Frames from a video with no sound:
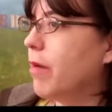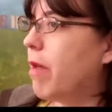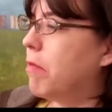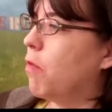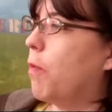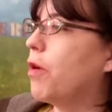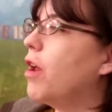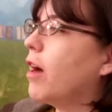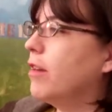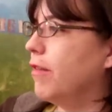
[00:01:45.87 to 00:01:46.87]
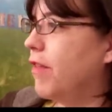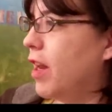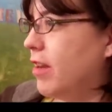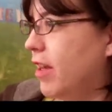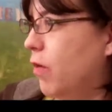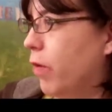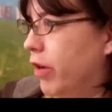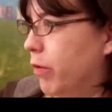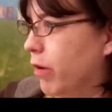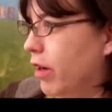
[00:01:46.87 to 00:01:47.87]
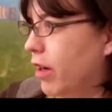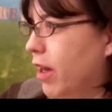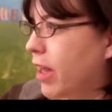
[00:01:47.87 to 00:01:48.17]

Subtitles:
maybe more productive than it did when you were a